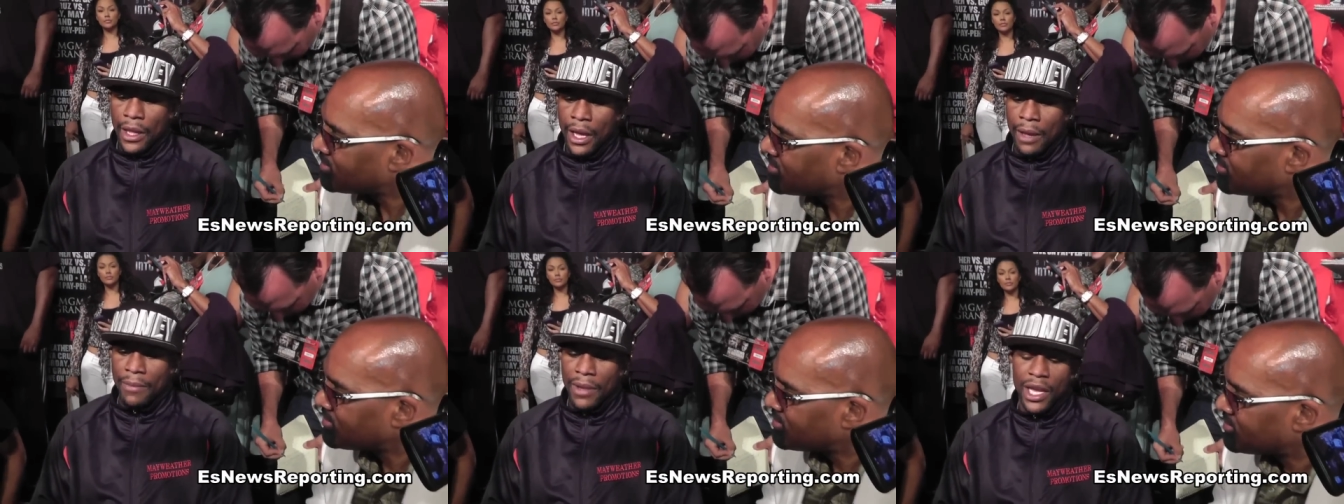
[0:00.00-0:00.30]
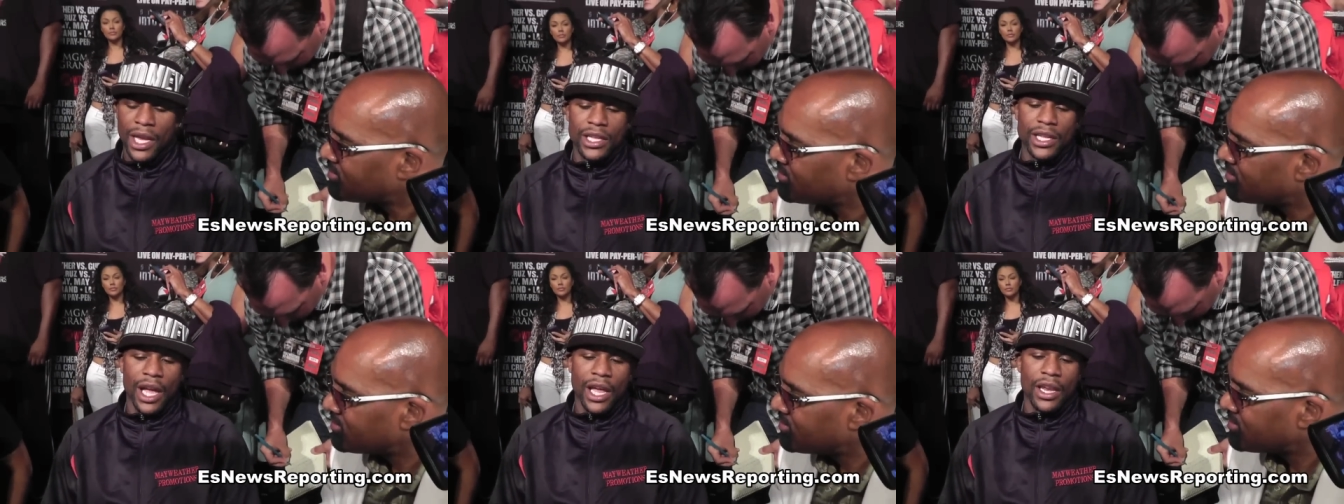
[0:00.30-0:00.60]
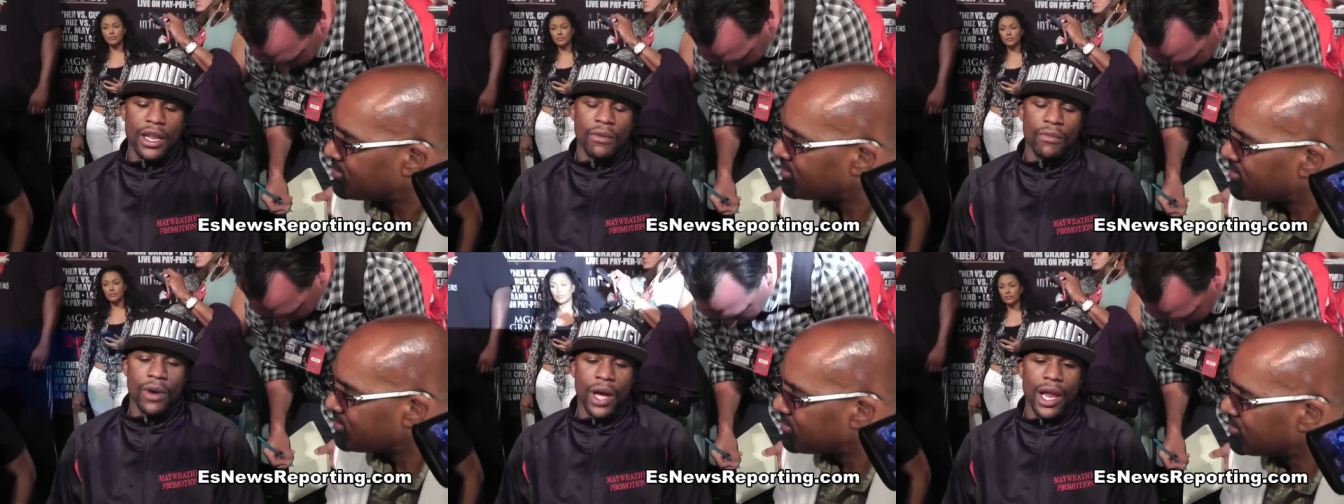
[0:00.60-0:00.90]
I mean,
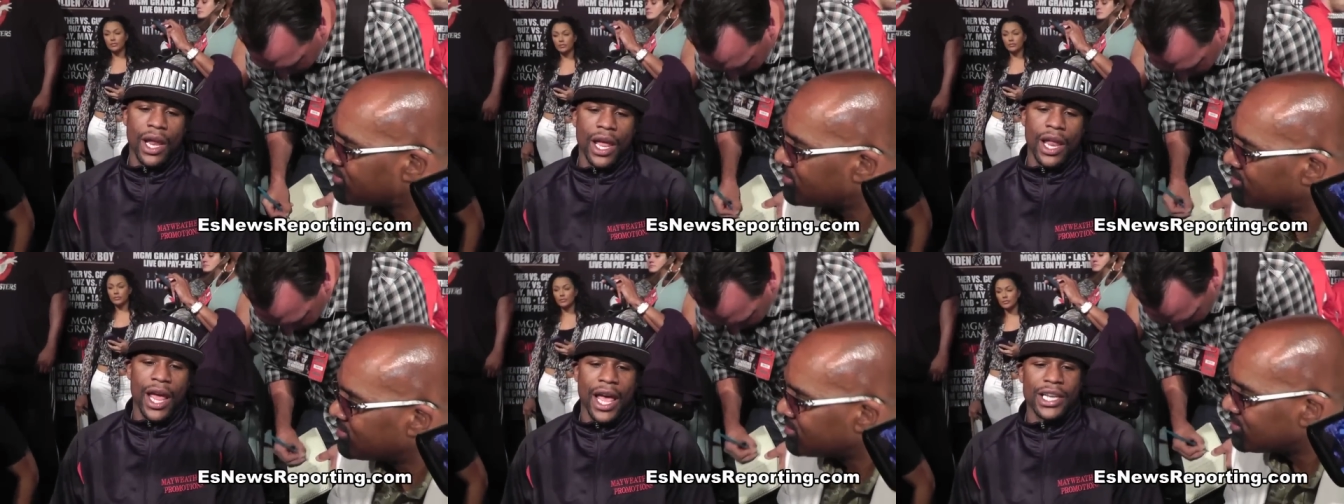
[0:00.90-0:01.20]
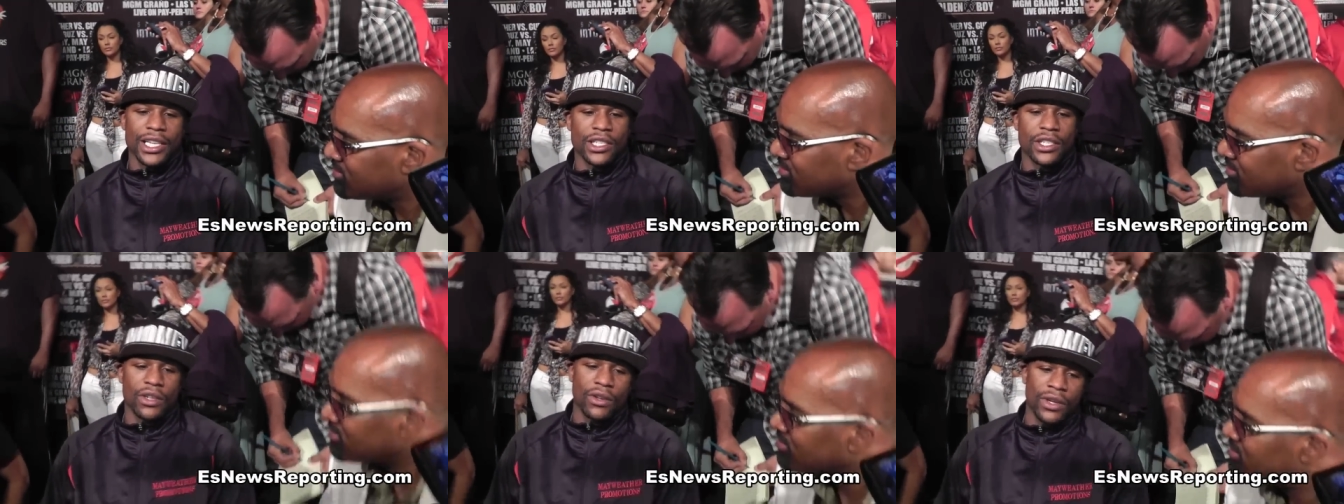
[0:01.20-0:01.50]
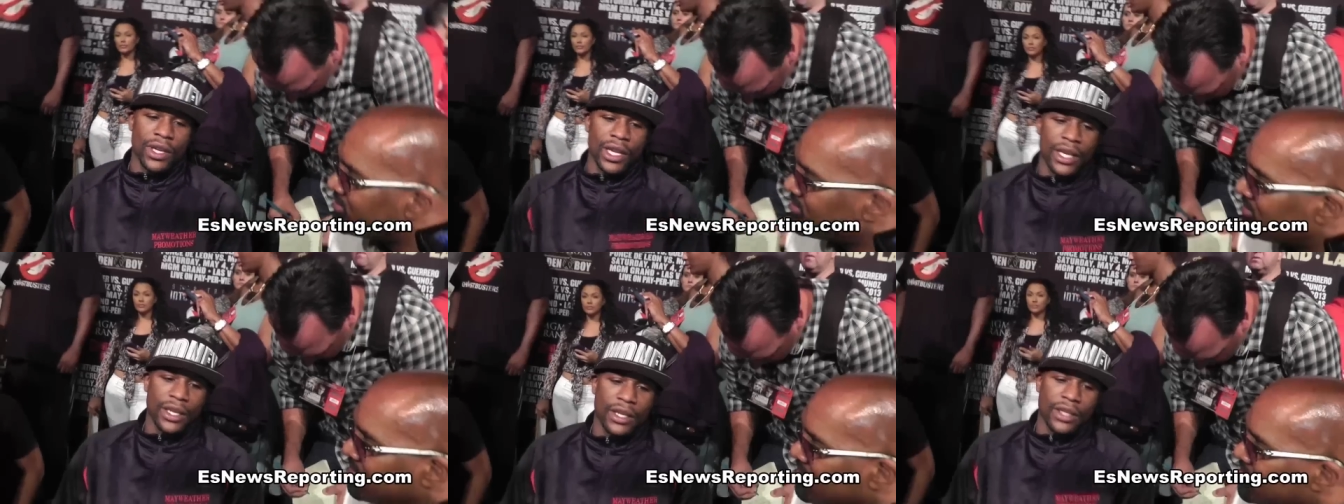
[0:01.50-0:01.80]
I, well, I just
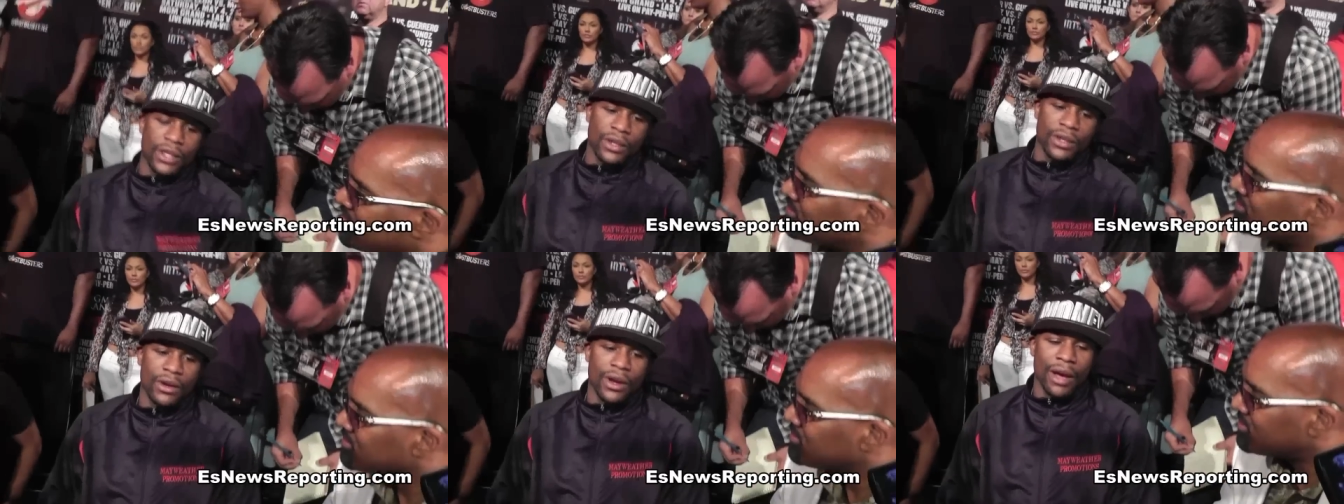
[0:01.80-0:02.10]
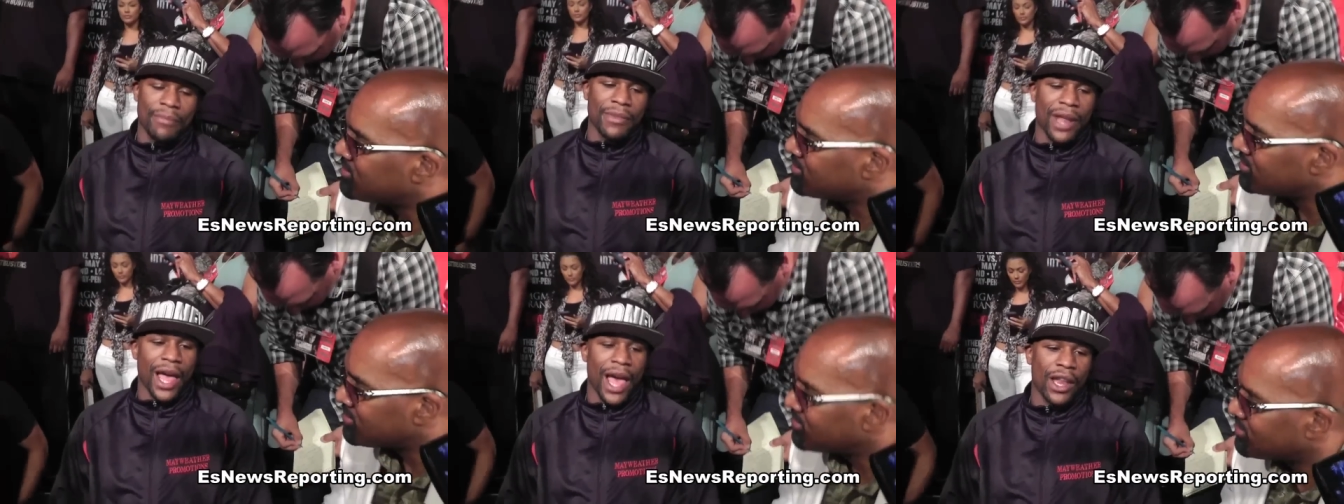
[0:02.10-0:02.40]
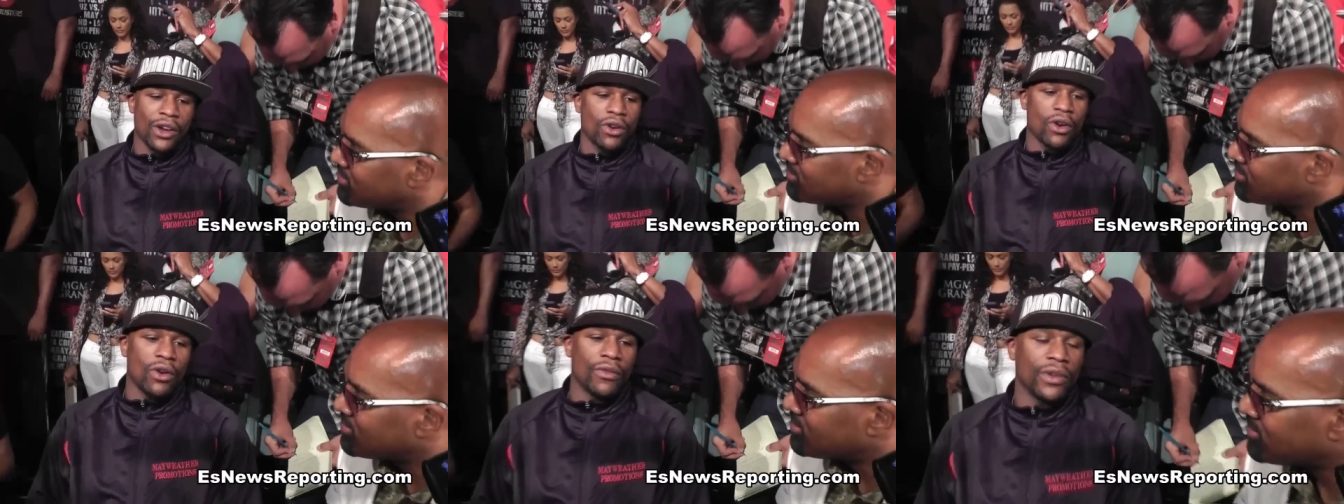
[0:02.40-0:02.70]
know that you know I'm not.
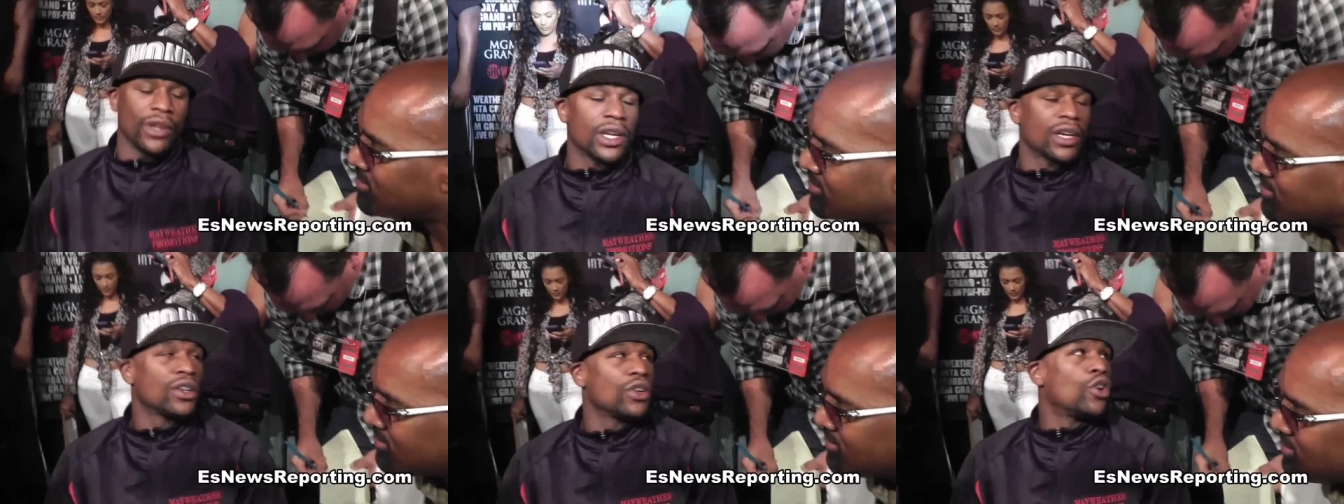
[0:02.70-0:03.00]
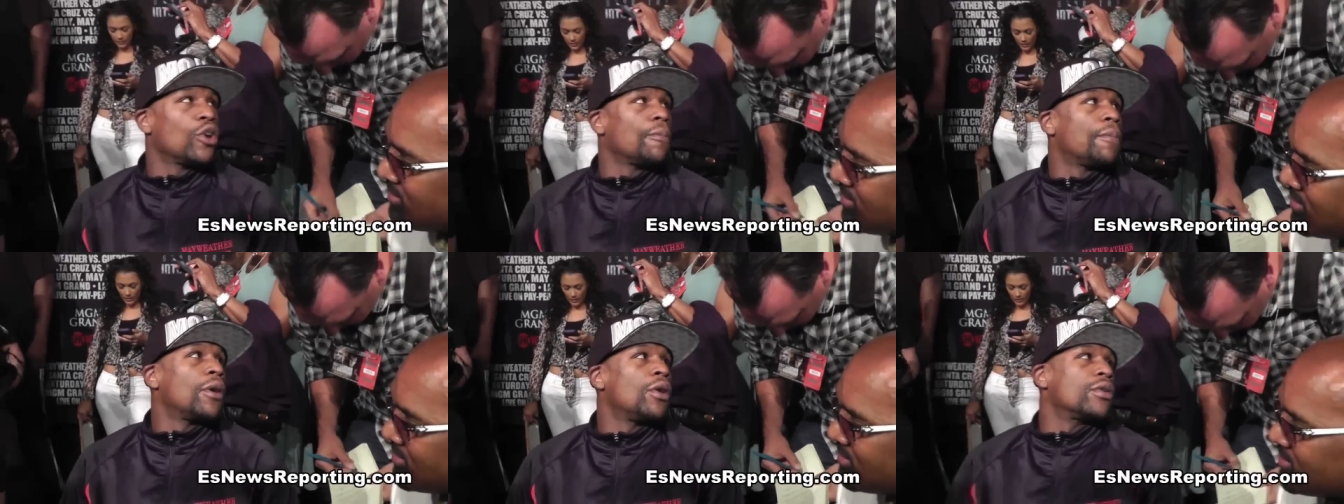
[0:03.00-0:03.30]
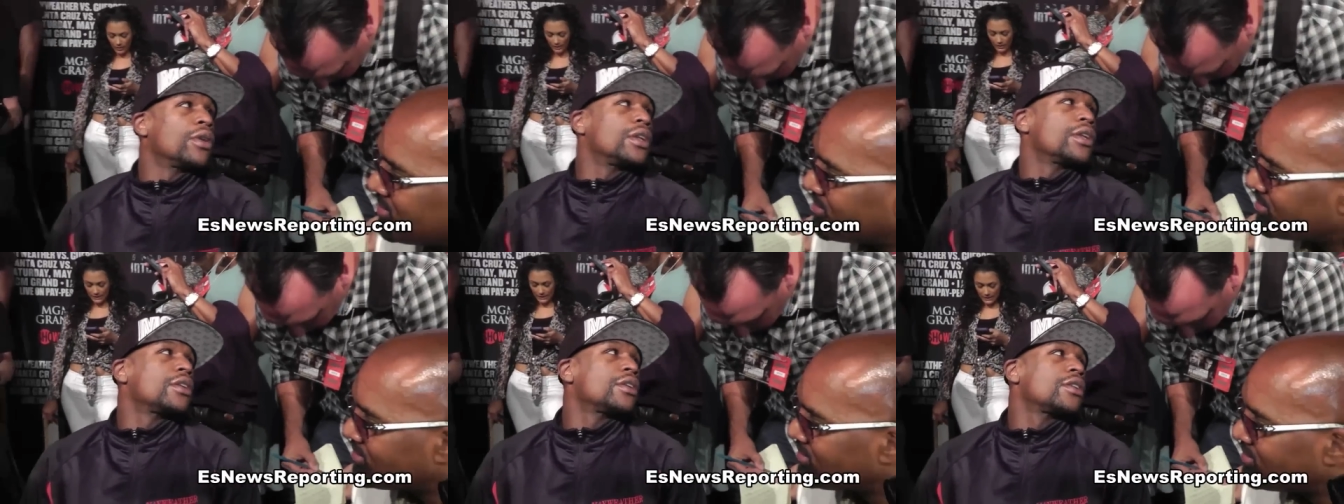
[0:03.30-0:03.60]
I don't overlook no
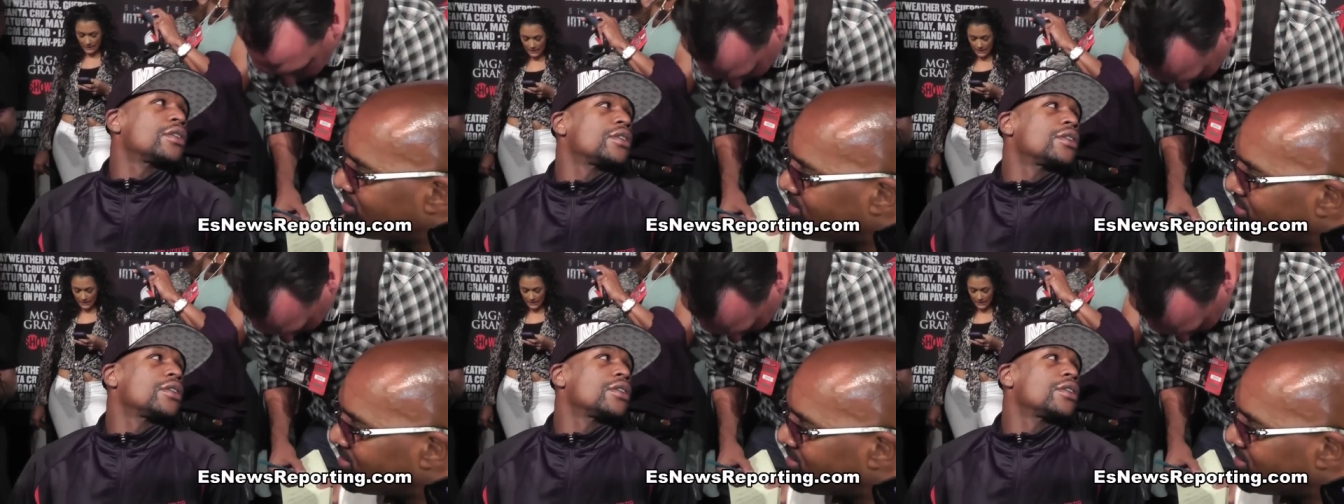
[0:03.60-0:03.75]
opponent.